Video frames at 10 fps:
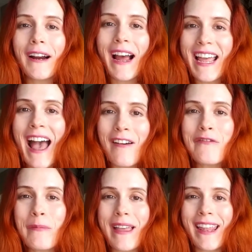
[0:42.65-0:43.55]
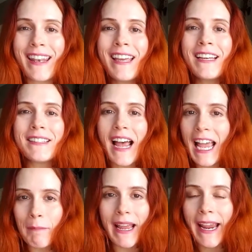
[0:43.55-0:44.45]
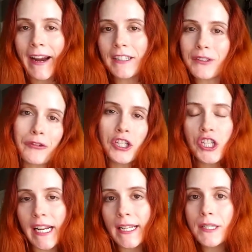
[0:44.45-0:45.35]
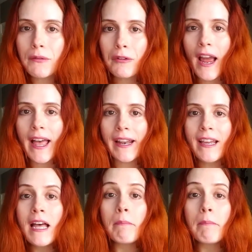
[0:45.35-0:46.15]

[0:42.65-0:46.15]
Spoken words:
I have been dyeing my hair different shades of red,